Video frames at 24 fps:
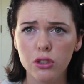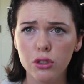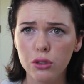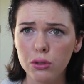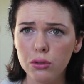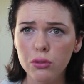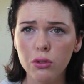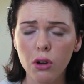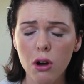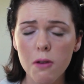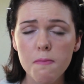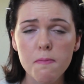
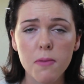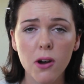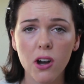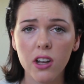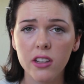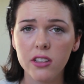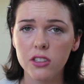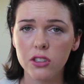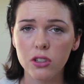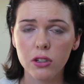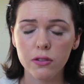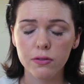do not
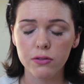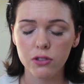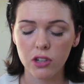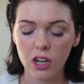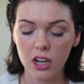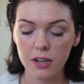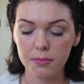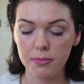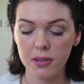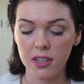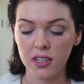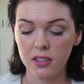buy this off
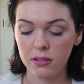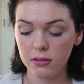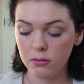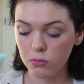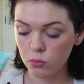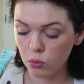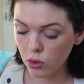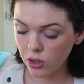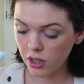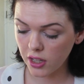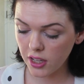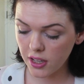Trade Me,
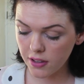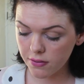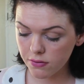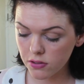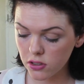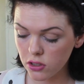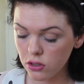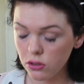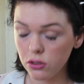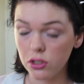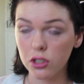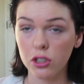
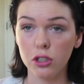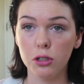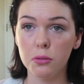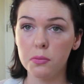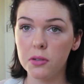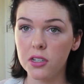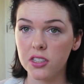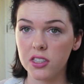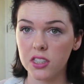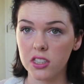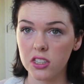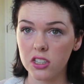whatever you do,
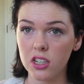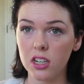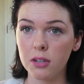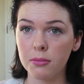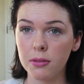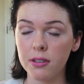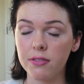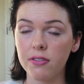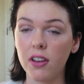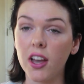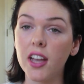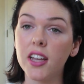because it's going
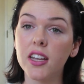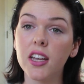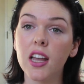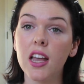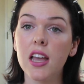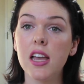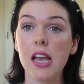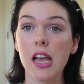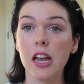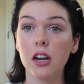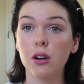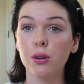to be fake.
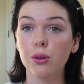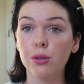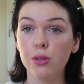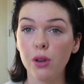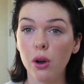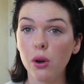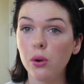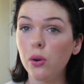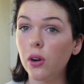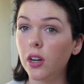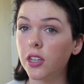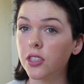And
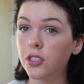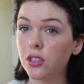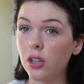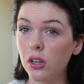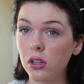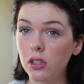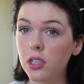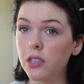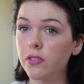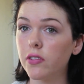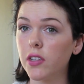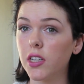although I
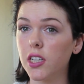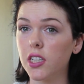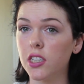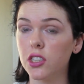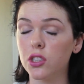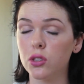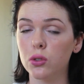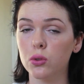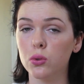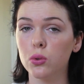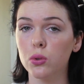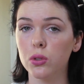totally reckon
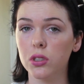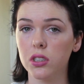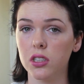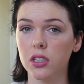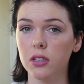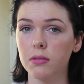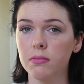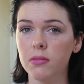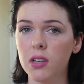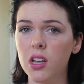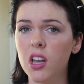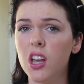it's
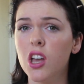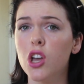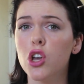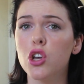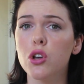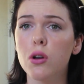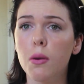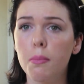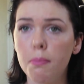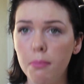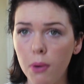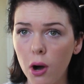awesome,
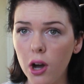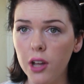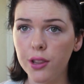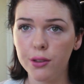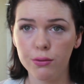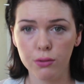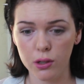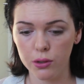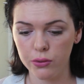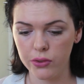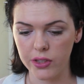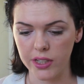buy
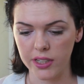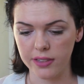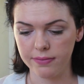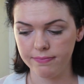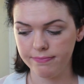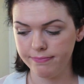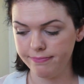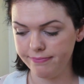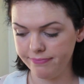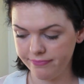the real thing.